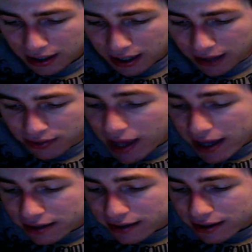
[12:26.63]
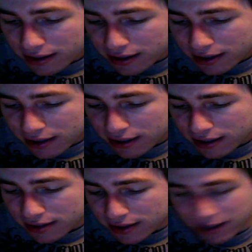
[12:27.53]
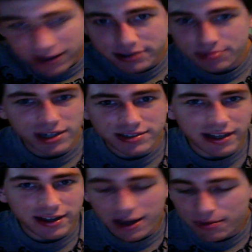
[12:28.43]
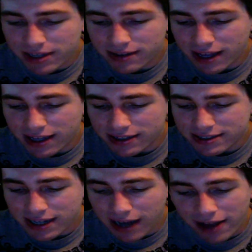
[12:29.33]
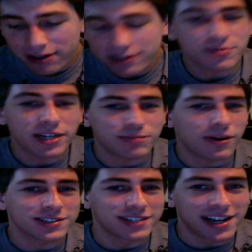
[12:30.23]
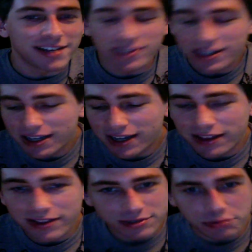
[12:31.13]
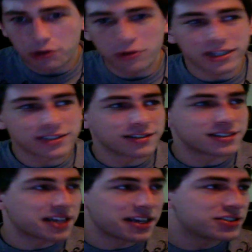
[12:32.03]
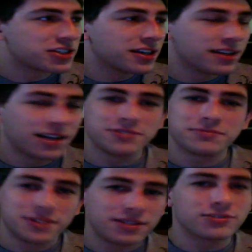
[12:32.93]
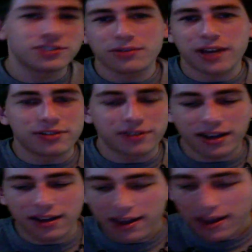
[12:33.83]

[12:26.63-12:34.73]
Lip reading: And then they surprised the hell out of me. They said Alex from Xbox Live, and then this girl gets on stage, and she's okay looking.